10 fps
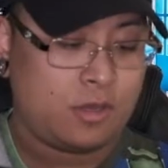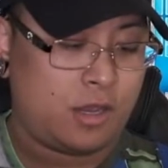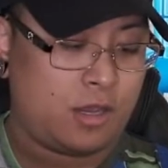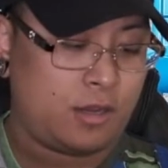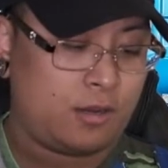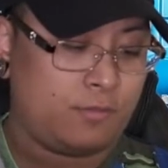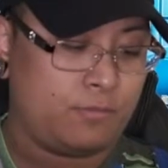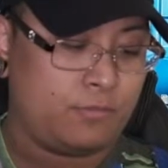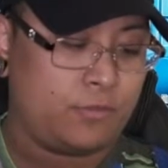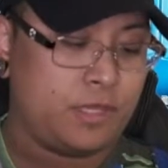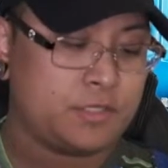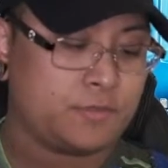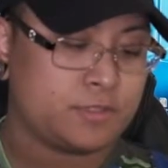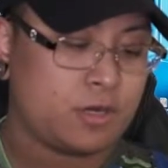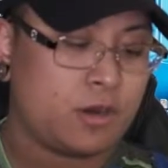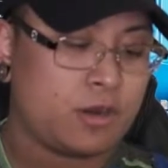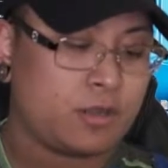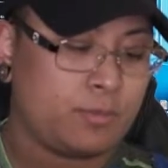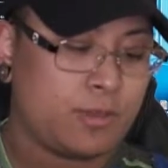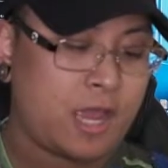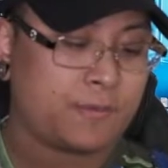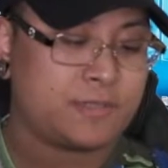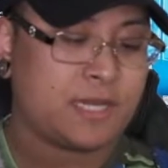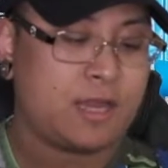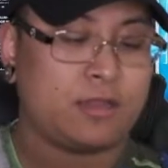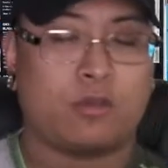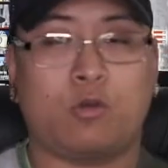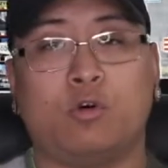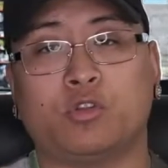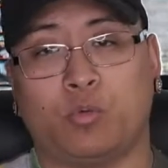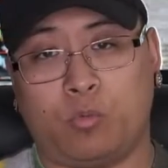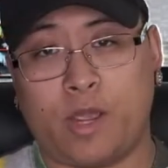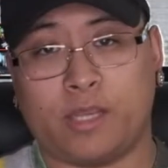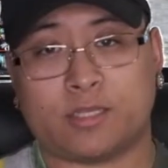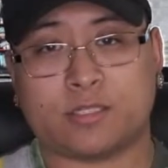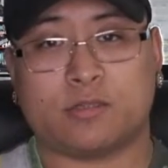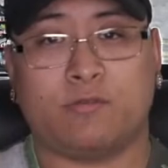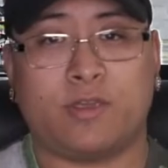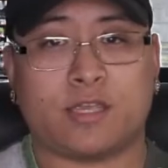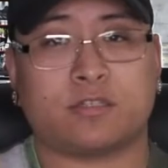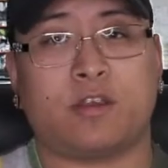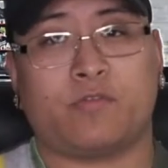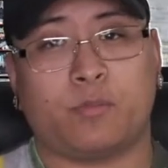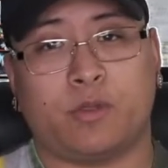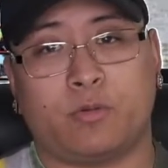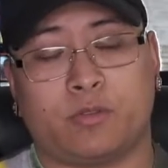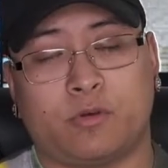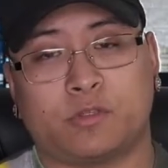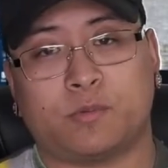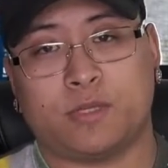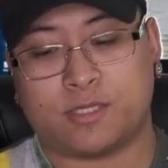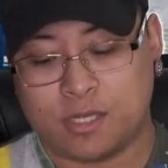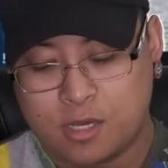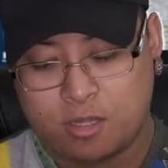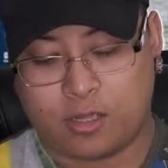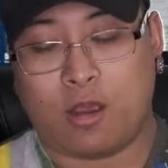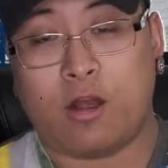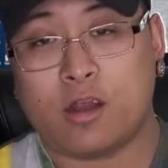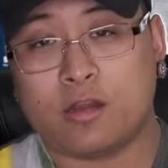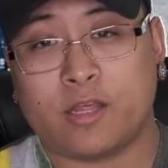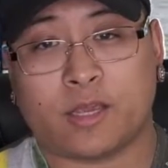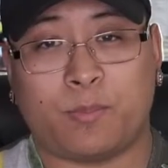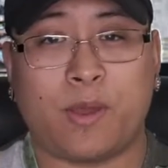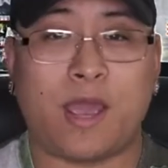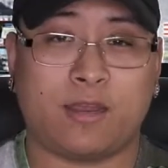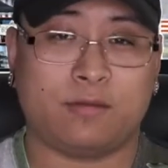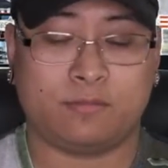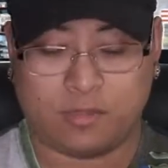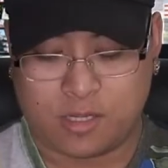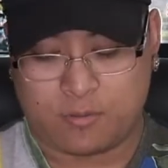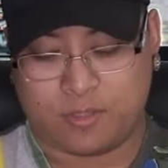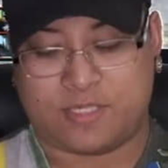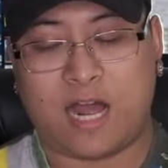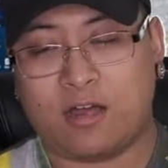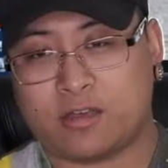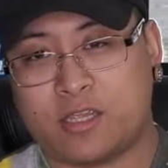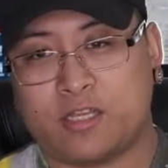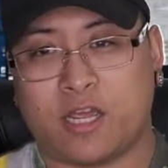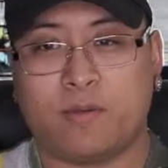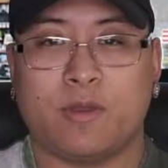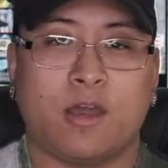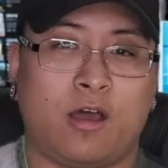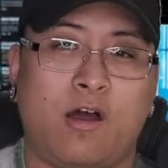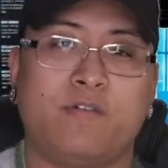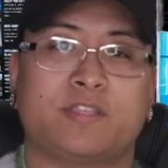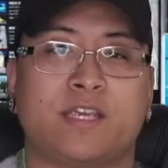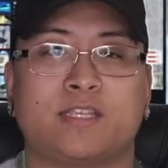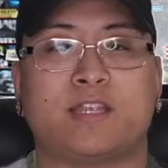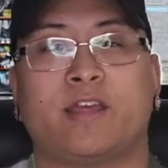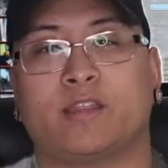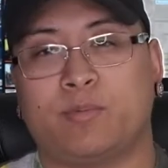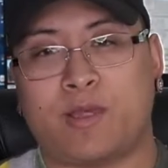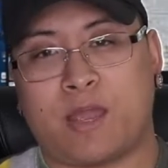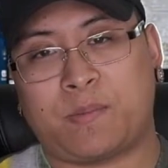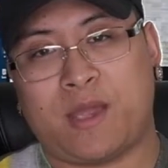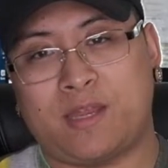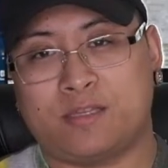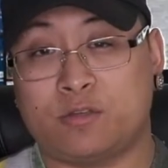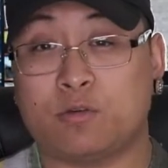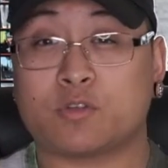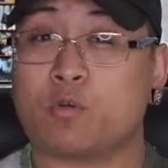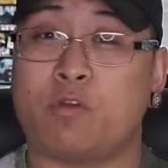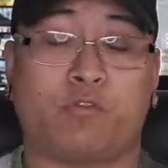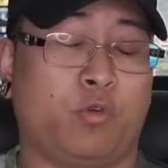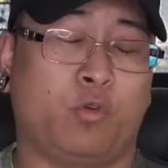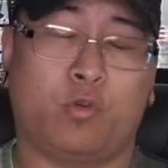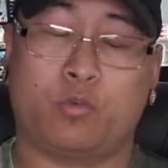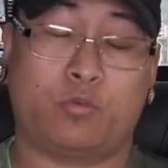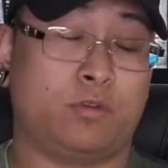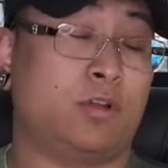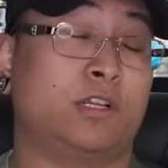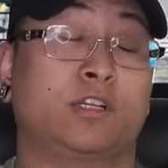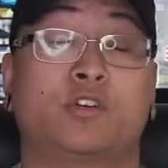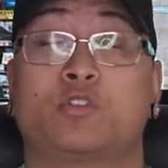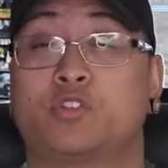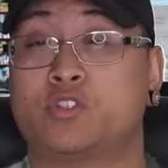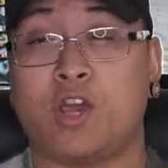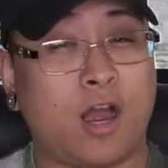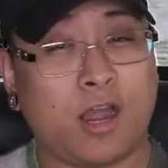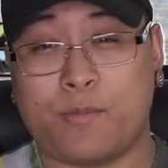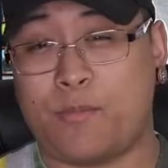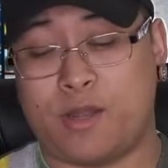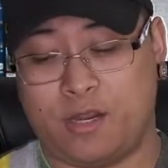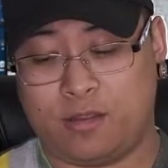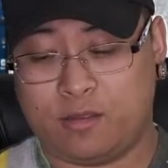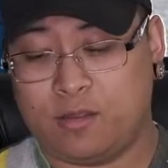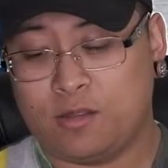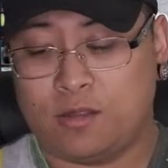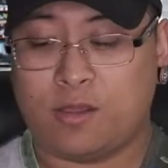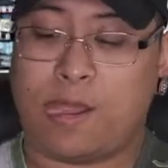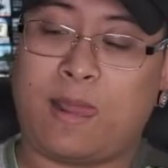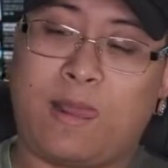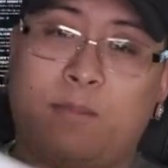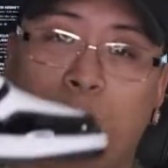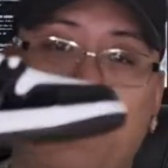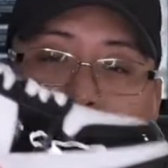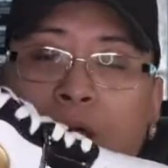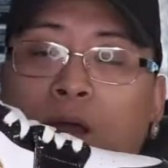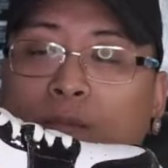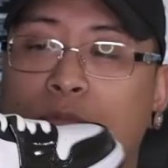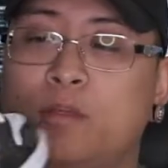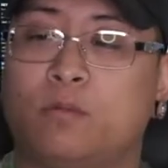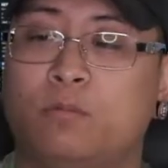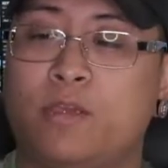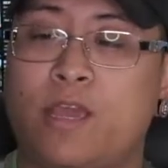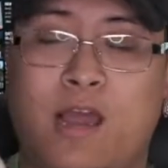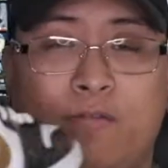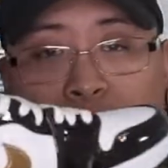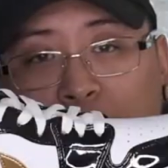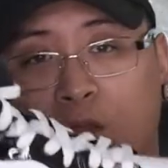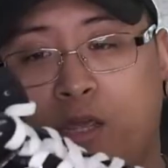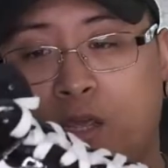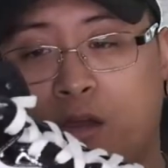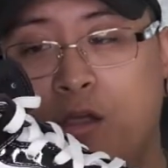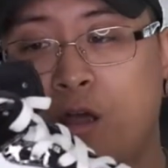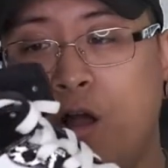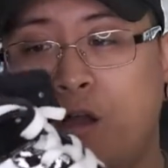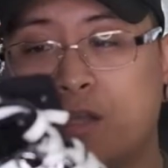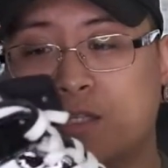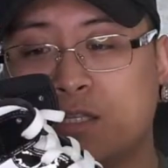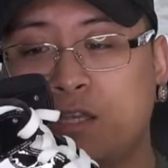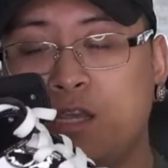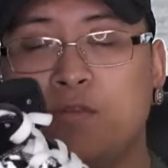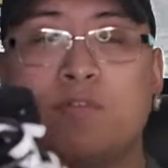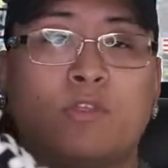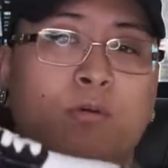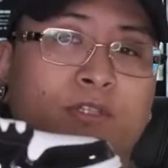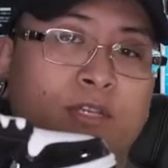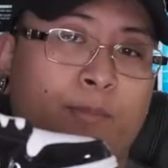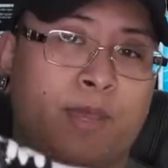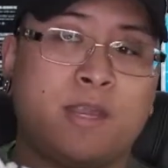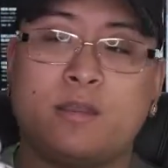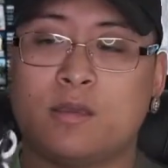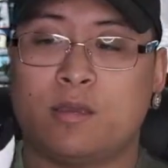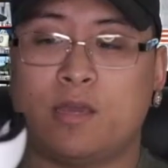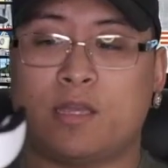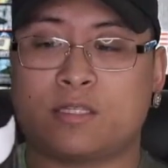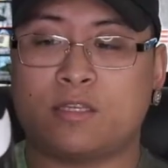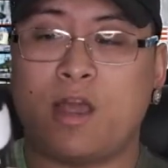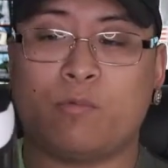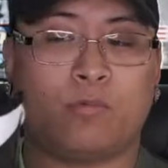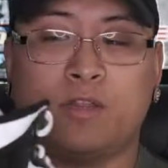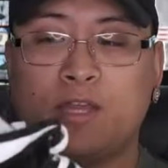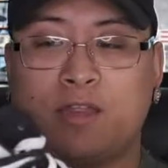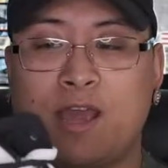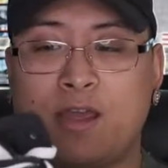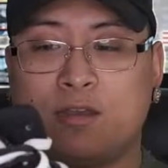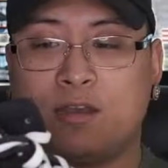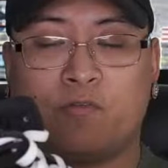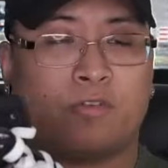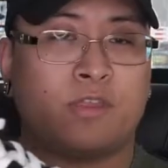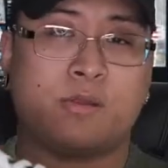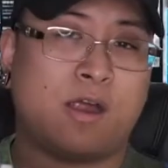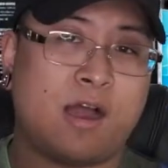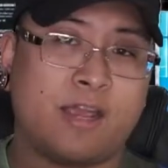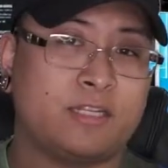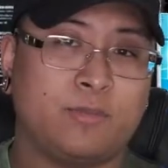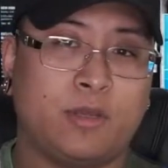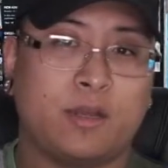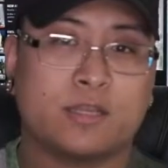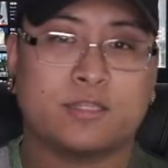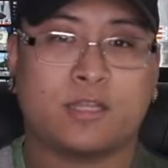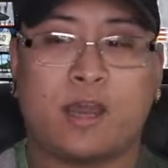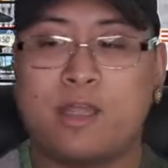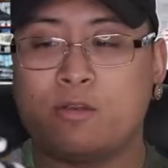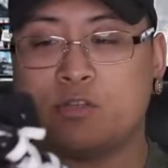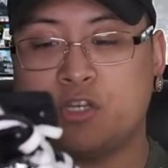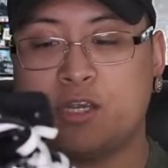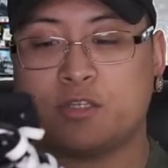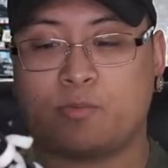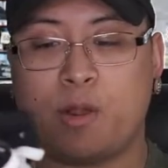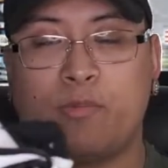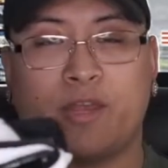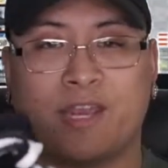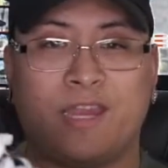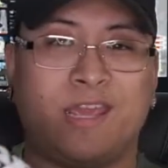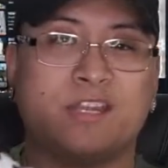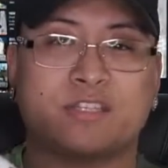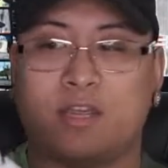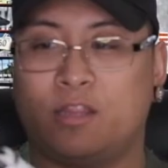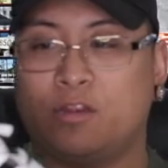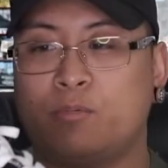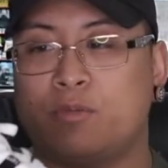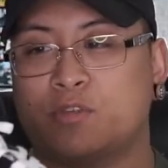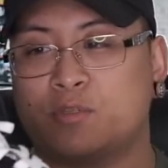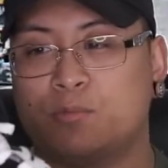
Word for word: Um, these ones are the black, metallic, gold, and white. So if you guys are not familiar with those ones, they are like a patent metallic type. Obviously, not like the black patents. Those are going for a ton of money. But bam, we have them right here. Honestly, even though it's a mid, it's not really that different than a high, to be honest. Like, the higher J's are probably like an inch a little bit